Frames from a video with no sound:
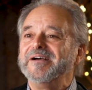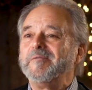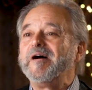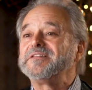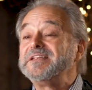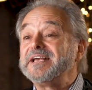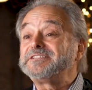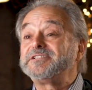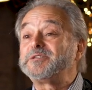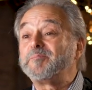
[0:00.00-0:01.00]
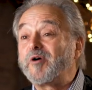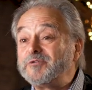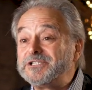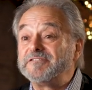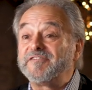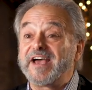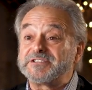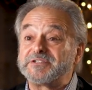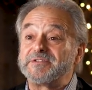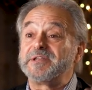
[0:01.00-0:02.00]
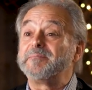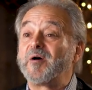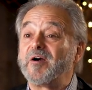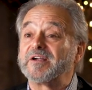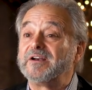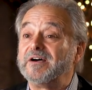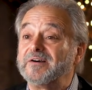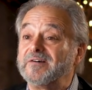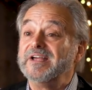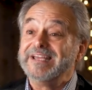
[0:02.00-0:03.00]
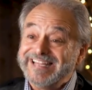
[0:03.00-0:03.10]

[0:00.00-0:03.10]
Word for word: while the next is approaching faster than a bargain hunter,